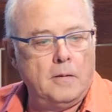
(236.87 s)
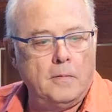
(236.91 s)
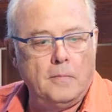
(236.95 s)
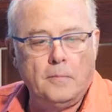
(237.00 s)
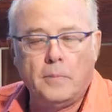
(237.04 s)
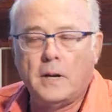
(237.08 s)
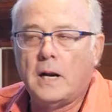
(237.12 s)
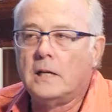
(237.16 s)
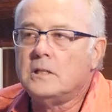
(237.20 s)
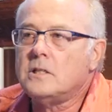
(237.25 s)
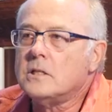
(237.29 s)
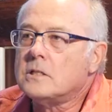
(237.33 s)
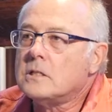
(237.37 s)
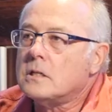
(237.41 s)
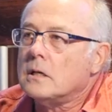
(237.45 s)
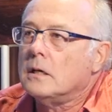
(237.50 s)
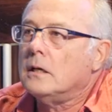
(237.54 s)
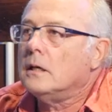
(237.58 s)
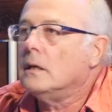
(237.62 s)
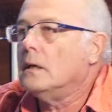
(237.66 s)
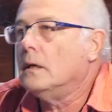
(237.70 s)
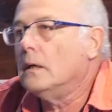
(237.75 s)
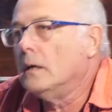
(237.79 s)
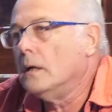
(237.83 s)
But I just
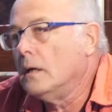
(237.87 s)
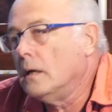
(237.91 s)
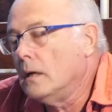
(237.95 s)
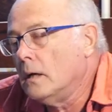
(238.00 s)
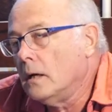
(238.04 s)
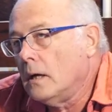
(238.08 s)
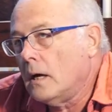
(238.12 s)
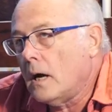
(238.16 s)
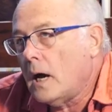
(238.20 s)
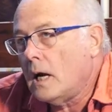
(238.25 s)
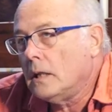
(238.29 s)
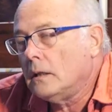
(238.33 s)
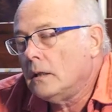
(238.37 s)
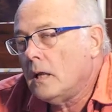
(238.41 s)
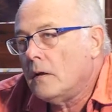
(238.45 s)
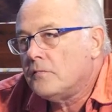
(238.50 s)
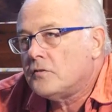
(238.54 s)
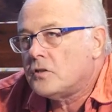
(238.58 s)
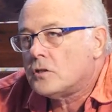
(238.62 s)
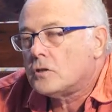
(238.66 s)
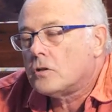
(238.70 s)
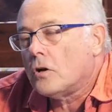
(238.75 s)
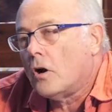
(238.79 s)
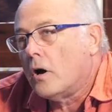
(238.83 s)
I love
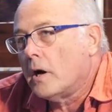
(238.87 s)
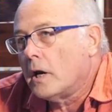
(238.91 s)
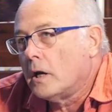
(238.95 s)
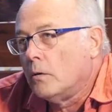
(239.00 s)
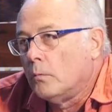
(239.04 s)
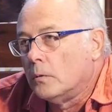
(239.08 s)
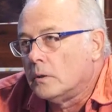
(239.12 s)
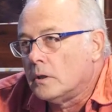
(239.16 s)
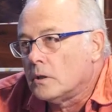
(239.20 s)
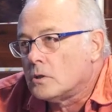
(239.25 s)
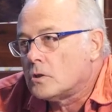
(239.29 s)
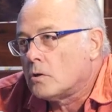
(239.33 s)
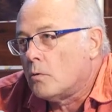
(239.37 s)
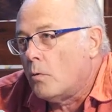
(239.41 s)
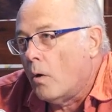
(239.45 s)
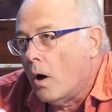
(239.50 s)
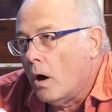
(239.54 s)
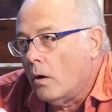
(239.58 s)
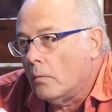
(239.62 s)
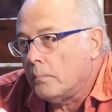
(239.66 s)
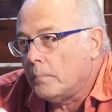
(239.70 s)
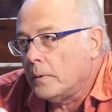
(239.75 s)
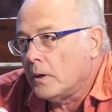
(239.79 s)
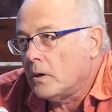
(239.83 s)
starting with this
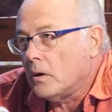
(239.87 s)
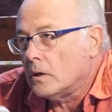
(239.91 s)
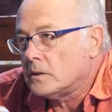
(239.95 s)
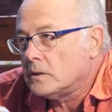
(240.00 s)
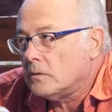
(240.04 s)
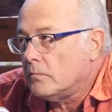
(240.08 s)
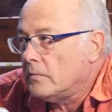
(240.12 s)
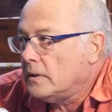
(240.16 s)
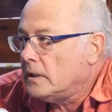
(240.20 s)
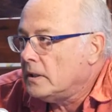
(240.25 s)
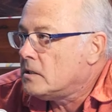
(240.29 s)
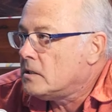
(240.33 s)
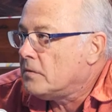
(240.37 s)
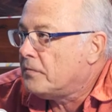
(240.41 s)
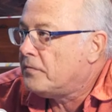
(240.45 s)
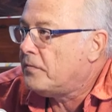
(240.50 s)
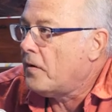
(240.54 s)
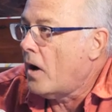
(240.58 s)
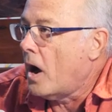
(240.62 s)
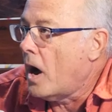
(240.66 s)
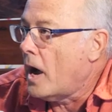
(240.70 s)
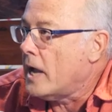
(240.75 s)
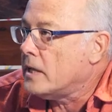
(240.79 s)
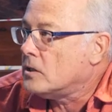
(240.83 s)
quote because it
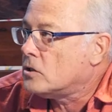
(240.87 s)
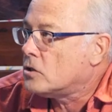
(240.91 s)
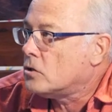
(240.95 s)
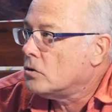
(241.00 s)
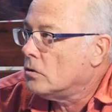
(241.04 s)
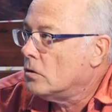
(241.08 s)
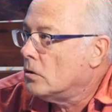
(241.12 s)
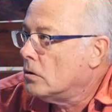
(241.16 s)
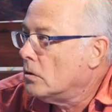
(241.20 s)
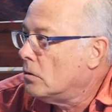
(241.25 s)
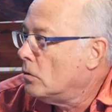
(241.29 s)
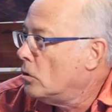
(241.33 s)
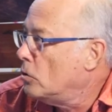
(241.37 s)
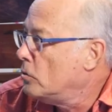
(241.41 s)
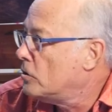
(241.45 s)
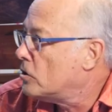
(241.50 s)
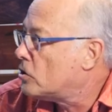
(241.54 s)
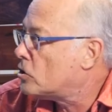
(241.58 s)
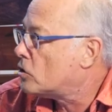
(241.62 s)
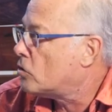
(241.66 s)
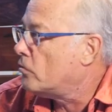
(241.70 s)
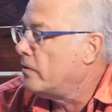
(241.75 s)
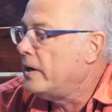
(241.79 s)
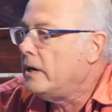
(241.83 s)
defines who the
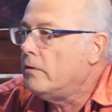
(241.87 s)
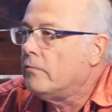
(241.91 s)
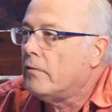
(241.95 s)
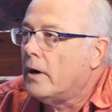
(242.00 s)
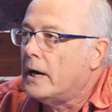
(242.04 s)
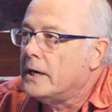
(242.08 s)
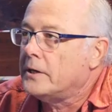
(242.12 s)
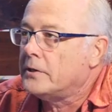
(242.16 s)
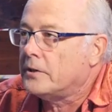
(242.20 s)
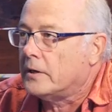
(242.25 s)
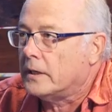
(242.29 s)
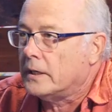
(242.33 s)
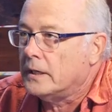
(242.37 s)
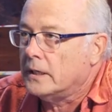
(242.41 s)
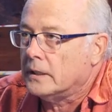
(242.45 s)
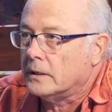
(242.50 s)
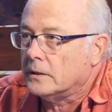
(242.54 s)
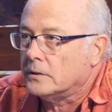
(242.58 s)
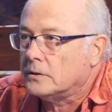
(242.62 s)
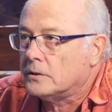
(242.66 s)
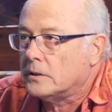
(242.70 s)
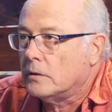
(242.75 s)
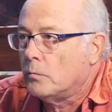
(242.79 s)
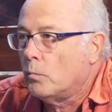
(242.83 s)
screenwriter
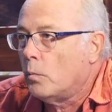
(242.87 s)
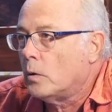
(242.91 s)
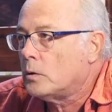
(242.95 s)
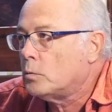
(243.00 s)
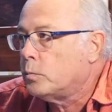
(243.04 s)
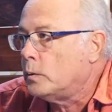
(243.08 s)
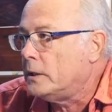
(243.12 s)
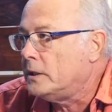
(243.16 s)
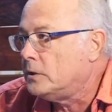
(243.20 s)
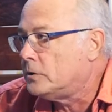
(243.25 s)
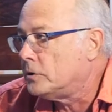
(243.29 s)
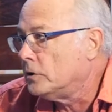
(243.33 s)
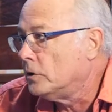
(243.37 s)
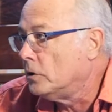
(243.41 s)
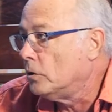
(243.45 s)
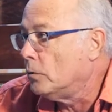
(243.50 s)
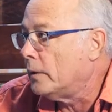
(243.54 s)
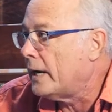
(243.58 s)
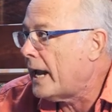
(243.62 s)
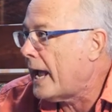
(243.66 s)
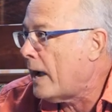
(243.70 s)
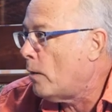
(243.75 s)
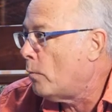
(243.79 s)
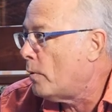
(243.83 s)
is and what we do
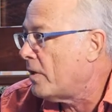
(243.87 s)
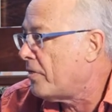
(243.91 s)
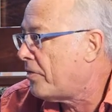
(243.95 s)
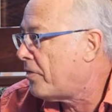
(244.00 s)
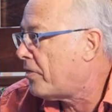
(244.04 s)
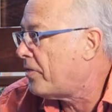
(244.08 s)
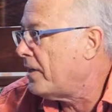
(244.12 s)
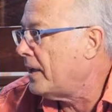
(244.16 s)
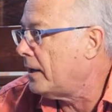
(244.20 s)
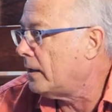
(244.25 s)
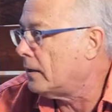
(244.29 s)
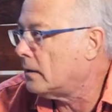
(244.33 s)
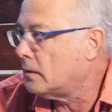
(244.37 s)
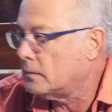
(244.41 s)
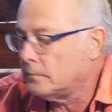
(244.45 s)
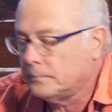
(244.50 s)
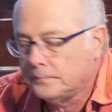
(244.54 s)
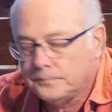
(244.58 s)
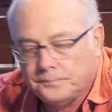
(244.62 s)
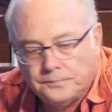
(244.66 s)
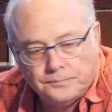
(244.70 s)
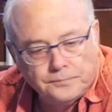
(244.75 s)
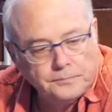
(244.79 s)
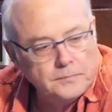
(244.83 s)
and how we think.
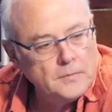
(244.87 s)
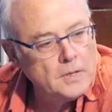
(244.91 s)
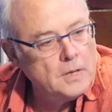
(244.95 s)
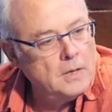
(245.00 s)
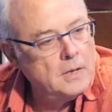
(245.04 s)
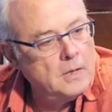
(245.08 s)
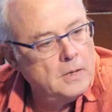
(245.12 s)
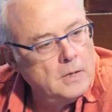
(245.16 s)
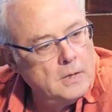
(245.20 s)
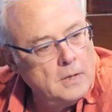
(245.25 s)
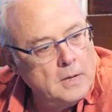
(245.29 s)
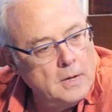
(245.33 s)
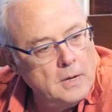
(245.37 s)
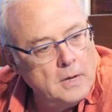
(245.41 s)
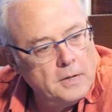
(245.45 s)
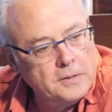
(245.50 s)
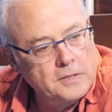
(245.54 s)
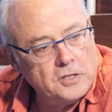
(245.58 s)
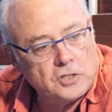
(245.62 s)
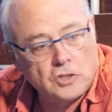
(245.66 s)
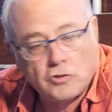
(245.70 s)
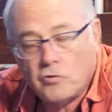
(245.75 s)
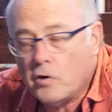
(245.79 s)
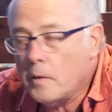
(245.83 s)

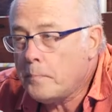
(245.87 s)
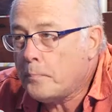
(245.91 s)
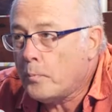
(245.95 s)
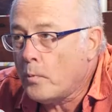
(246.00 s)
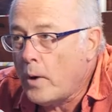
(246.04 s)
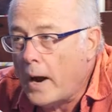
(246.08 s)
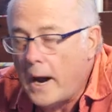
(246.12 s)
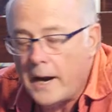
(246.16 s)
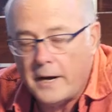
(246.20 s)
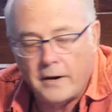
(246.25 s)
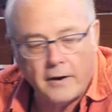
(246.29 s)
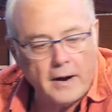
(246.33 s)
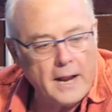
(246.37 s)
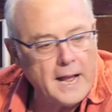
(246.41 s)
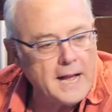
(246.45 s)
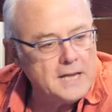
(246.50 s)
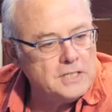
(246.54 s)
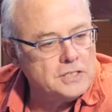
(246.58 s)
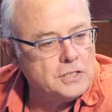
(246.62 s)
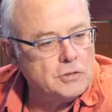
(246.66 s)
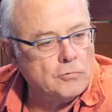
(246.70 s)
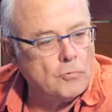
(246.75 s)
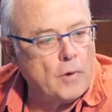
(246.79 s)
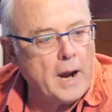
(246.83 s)
The scriptwriter
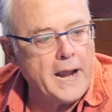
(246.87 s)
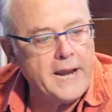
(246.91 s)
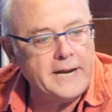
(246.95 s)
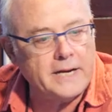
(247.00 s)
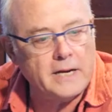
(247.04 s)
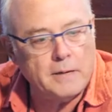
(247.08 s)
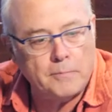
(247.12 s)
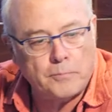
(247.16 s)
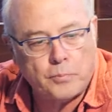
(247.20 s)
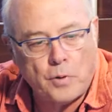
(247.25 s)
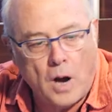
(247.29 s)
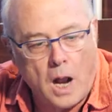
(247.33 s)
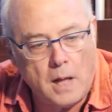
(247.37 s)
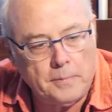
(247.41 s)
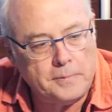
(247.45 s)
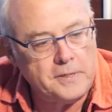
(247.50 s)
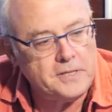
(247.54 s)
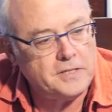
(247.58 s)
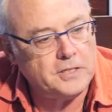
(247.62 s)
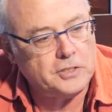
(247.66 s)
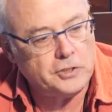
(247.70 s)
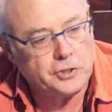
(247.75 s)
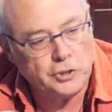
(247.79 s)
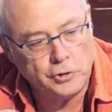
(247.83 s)
has the right and probably
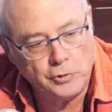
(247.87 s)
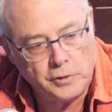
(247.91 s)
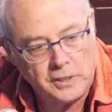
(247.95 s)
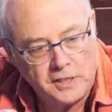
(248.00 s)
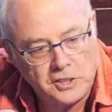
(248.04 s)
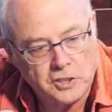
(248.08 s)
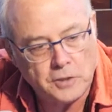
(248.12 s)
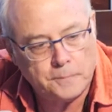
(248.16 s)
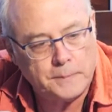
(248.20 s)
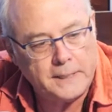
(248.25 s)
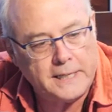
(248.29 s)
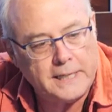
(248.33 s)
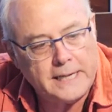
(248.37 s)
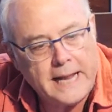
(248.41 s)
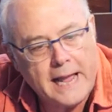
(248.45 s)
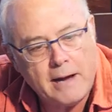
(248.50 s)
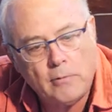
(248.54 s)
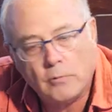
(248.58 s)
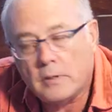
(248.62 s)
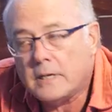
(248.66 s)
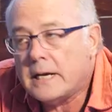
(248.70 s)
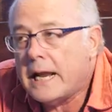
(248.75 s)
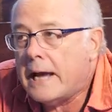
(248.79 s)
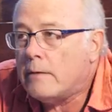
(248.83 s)
the duty to be an
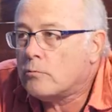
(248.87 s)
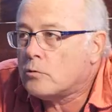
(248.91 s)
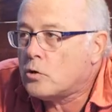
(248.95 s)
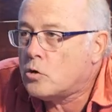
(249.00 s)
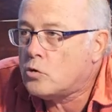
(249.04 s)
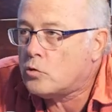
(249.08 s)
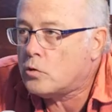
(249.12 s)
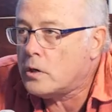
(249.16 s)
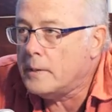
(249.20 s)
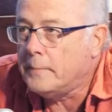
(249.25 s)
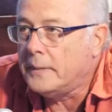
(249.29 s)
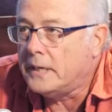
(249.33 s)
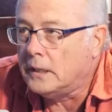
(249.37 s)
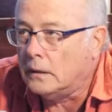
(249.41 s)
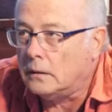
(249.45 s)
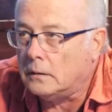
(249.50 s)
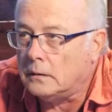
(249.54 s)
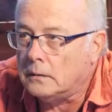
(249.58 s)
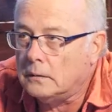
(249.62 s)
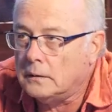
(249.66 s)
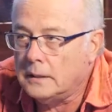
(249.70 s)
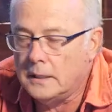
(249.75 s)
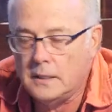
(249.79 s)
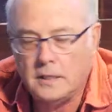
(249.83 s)
out and out
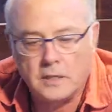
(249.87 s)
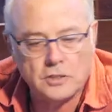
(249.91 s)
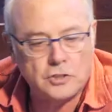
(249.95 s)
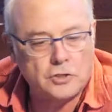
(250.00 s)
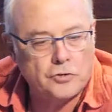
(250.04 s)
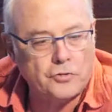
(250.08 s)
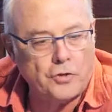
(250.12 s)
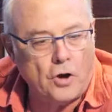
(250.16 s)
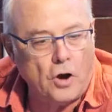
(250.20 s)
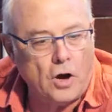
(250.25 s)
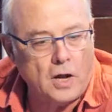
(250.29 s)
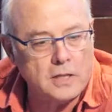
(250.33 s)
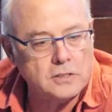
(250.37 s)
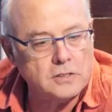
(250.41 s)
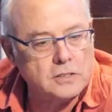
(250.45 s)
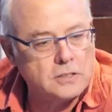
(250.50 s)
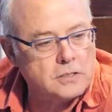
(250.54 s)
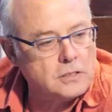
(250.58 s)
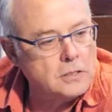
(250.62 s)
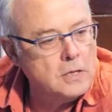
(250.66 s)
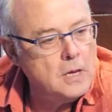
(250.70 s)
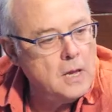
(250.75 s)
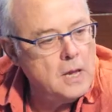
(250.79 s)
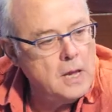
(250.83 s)
criminal in his
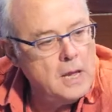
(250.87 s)
thoughts.